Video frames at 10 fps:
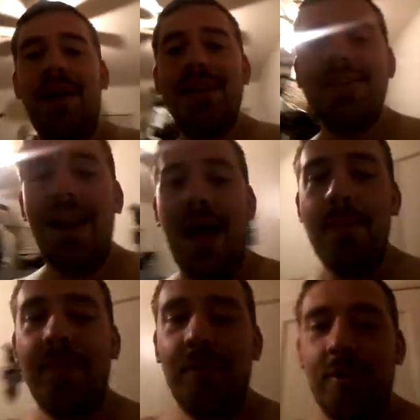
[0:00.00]
match that
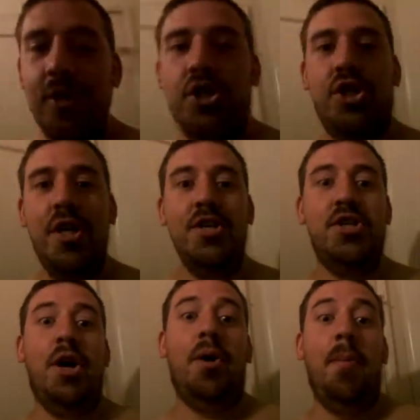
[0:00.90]
happened was
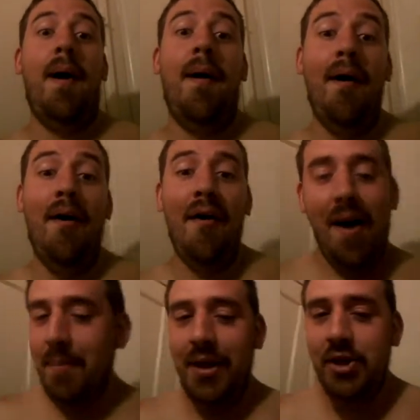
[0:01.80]
Jinder
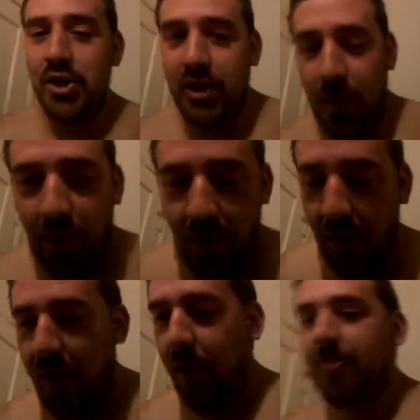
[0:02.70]

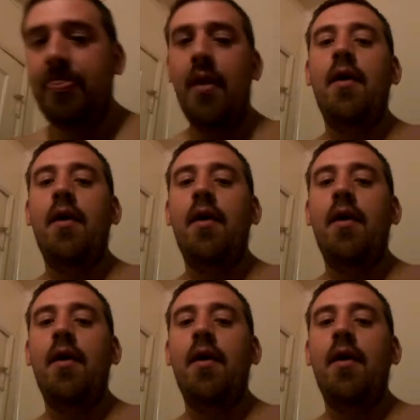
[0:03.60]
Mahal